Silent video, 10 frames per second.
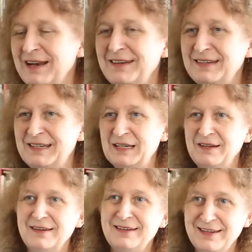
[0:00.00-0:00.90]
read
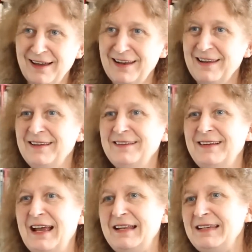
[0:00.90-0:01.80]

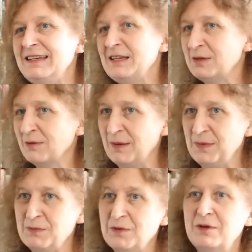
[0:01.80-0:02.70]
Catullus and he
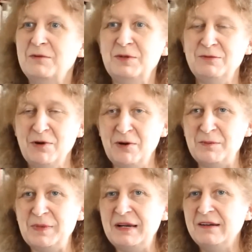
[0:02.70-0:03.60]
described a walk across
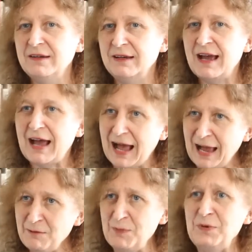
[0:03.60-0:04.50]
Rome,
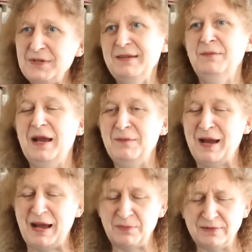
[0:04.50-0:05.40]
I would put in my
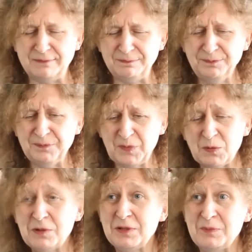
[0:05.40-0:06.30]
map
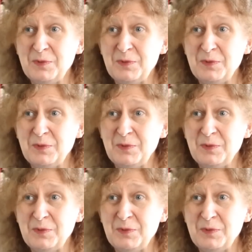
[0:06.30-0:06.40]
all the